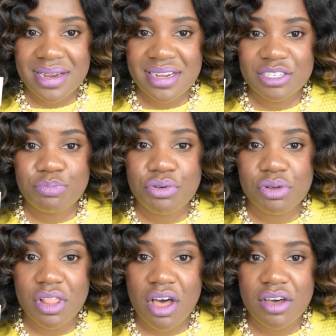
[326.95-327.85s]
It does
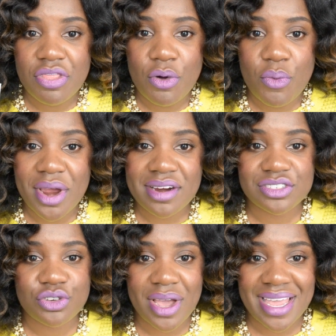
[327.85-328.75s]
prolong the wear,
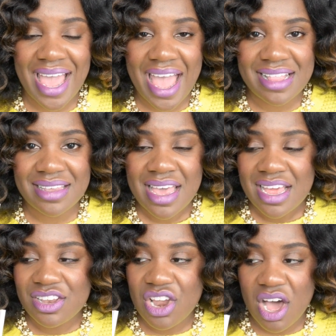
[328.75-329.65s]
so I can't
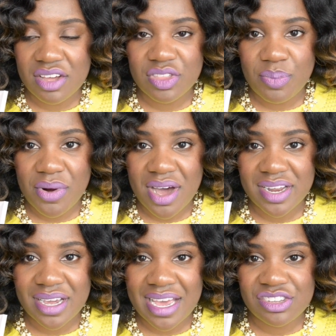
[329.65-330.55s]
knock the
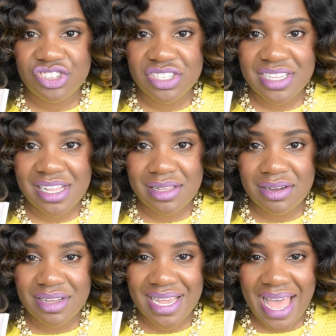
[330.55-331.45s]
product. It's just the
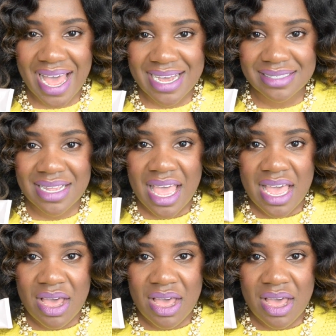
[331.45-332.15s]
little cast